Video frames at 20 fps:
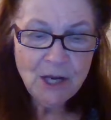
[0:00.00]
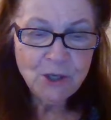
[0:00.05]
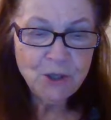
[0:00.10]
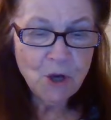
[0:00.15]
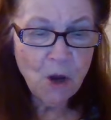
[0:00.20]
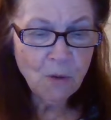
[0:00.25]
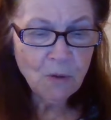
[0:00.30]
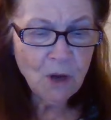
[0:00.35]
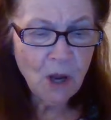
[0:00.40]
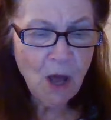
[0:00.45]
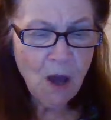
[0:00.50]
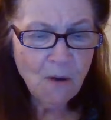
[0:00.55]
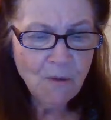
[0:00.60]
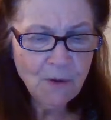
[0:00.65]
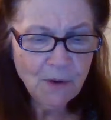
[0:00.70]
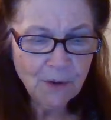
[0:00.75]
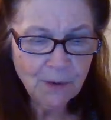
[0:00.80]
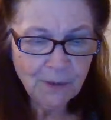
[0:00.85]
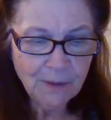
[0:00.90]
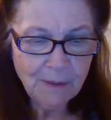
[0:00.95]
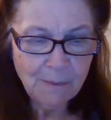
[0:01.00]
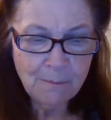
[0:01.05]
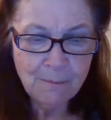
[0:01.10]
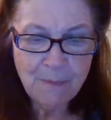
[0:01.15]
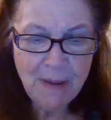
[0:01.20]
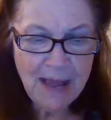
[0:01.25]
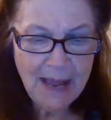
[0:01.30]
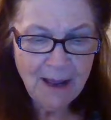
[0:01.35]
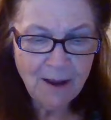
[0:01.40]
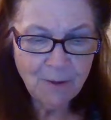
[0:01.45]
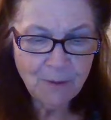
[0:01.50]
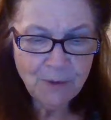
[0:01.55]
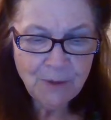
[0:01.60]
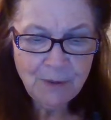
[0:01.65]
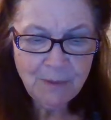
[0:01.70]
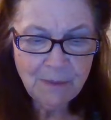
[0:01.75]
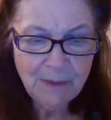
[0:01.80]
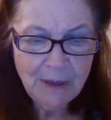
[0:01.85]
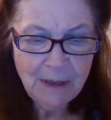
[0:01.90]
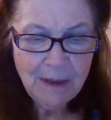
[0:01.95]
No longer
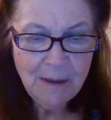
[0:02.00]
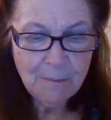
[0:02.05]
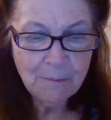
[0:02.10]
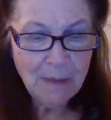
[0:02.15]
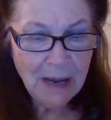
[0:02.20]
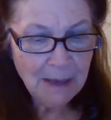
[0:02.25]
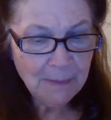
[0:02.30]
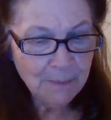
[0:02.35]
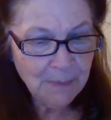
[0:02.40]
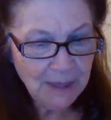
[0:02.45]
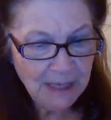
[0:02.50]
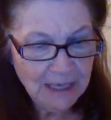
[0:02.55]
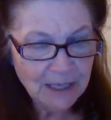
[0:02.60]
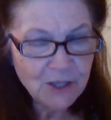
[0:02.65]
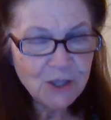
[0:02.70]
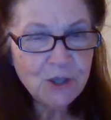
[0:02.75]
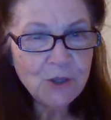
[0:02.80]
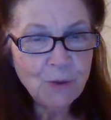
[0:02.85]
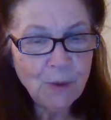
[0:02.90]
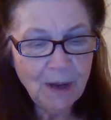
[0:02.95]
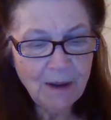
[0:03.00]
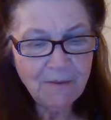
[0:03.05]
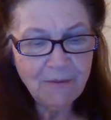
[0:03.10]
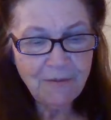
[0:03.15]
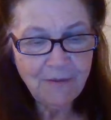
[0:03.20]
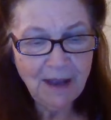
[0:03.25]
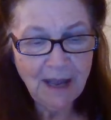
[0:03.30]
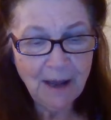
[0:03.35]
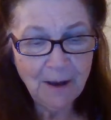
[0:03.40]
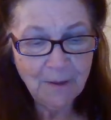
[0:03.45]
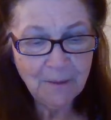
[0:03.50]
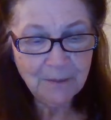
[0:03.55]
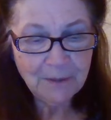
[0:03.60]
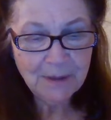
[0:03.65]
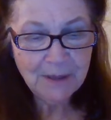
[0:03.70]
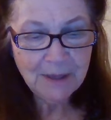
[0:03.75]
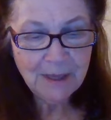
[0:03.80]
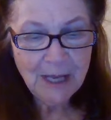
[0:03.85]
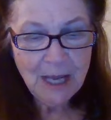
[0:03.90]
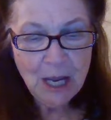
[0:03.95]
bound, my peace you have
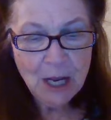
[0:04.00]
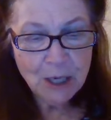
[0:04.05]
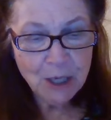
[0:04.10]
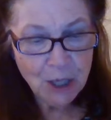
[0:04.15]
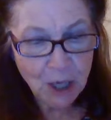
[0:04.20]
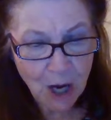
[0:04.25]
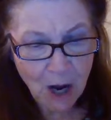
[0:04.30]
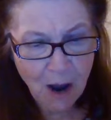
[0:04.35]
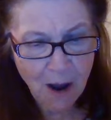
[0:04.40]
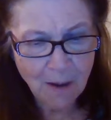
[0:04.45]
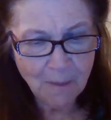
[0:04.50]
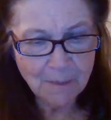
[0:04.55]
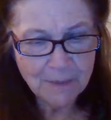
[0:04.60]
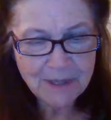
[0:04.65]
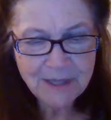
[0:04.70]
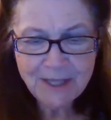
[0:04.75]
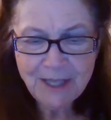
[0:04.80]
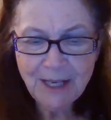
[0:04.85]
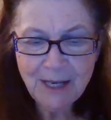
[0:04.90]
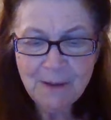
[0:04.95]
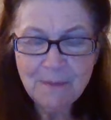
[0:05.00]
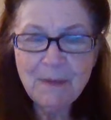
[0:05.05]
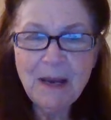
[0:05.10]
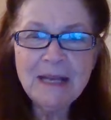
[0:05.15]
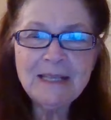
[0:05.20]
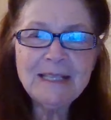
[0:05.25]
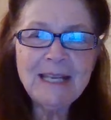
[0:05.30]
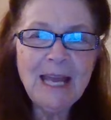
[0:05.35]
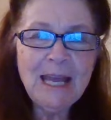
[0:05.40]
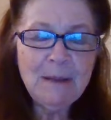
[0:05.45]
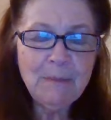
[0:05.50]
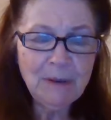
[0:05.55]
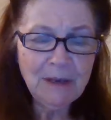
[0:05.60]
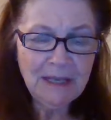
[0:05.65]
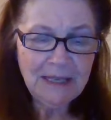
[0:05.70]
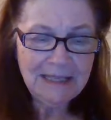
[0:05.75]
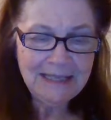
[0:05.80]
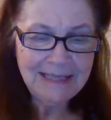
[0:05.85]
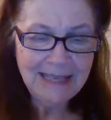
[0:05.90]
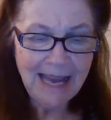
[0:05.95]
found. Come, sit at my table
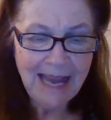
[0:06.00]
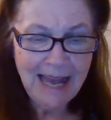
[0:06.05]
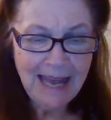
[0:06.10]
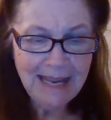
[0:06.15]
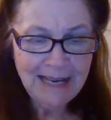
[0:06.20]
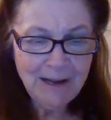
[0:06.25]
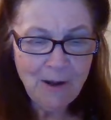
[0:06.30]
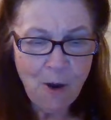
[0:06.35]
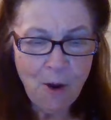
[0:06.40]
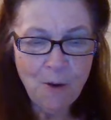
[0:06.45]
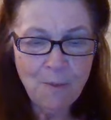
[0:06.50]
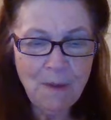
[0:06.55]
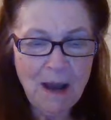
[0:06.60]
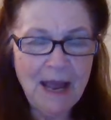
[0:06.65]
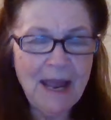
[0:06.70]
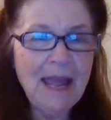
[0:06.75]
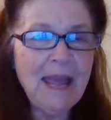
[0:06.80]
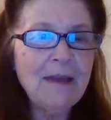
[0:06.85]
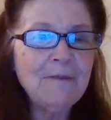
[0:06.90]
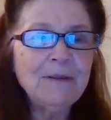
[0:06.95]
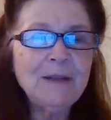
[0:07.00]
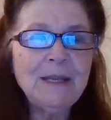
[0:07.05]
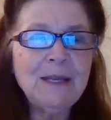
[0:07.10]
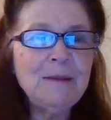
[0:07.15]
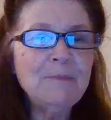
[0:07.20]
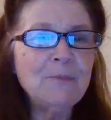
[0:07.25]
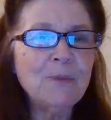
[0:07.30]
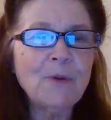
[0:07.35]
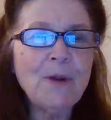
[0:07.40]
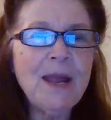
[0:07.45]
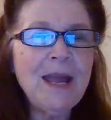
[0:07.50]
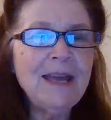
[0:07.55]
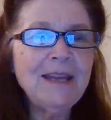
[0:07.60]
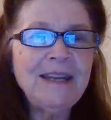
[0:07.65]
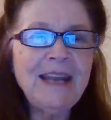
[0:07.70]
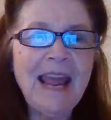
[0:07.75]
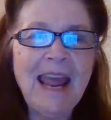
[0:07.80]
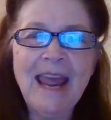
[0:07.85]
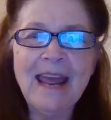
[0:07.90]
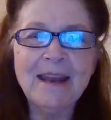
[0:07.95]
and dine on my heavenly bread
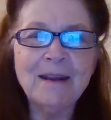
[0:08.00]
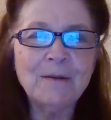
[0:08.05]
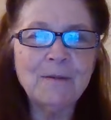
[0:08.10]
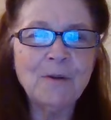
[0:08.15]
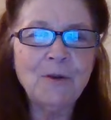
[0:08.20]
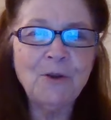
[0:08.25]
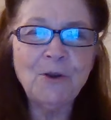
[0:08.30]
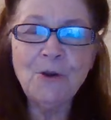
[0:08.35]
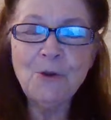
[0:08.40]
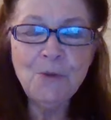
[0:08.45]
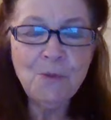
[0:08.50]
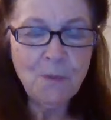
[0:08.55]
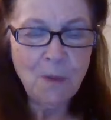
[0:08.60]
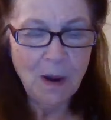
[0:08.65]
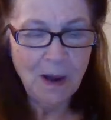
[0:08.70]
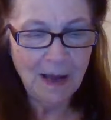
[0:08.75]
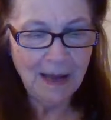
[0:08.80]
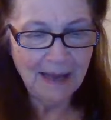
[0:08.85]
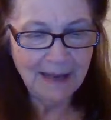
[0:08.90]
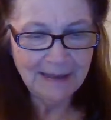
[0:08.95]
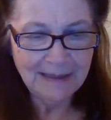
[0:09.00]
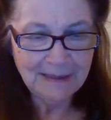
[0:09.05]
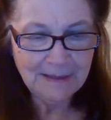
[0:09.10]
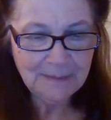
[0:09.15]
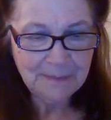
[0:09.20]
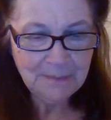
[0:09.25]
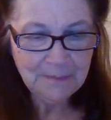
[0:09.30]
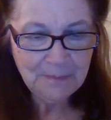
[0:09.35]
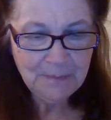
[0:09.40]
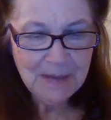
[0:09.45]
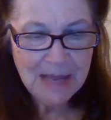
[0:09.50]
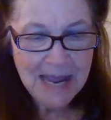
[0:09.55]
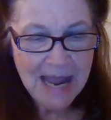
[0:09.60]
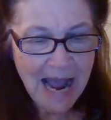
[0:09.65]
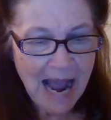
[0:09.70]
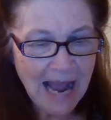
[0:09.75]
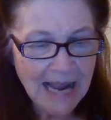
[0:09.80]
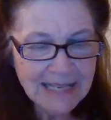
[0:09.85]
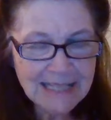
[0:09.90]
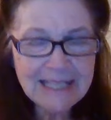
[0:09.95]
and new wine.
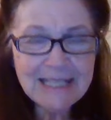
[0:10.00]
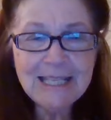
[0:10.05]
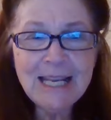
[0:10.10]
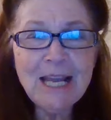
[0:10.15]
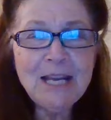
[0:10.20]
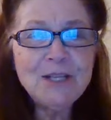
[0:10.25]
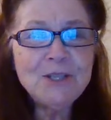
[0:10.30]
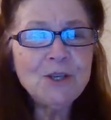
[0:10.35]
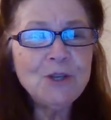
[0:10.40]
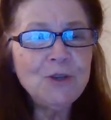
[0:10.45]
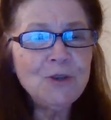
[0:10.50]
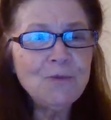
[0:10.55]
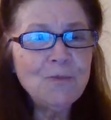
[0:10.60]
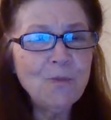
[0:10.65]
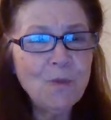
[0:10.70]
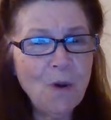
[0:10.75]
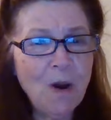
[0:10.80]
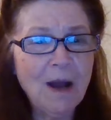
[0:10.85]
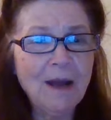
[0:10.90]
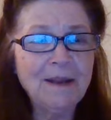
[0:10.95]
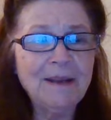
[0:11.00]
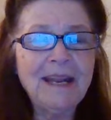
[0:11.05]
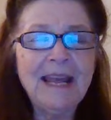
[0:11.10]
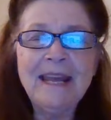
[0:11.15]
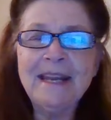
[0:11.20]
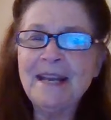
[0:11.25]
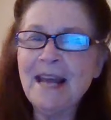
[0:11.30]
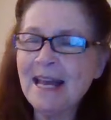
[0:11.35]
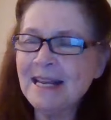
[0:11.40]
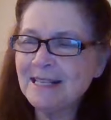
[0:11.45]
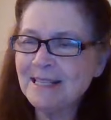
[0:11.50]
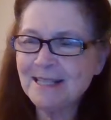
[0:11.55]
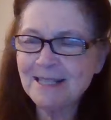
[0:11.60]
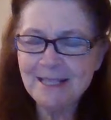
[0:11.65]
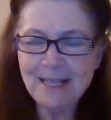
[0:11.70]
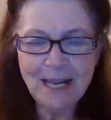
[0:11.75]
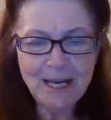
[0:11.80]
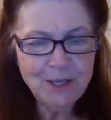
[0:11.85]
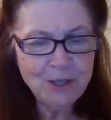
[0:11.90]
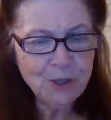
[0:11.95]
I say to you one, and I
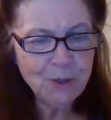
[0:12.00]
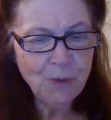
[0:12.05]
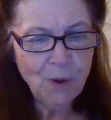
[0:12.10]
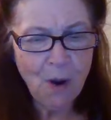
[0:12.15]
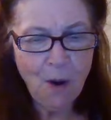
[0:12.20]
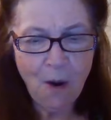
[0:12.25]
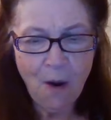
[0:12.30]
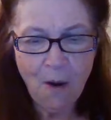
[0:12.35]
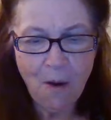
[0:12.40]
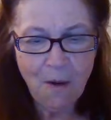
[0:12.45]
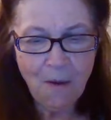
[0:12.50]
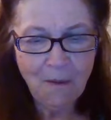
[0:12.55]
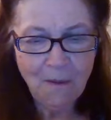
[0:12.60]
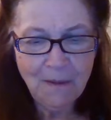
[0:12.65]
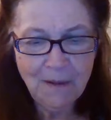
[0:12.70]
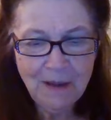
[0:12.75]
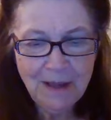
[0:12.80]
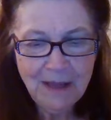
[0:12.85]
say to all,